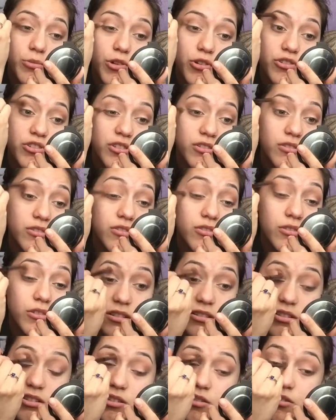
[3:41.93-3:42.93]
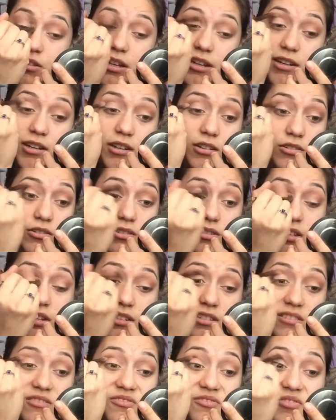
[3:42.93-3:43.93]
motions, until that color is like
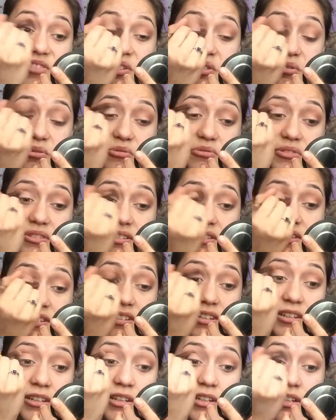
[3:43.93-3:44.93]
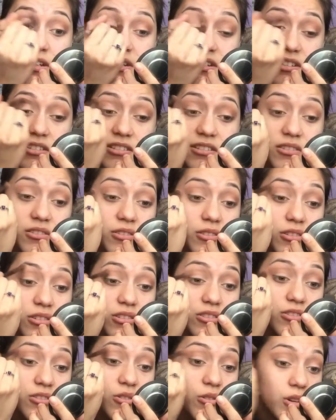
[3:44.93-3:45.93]
diffused. Doesn't look
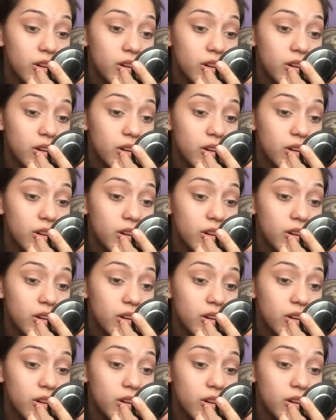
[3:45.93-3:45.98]
so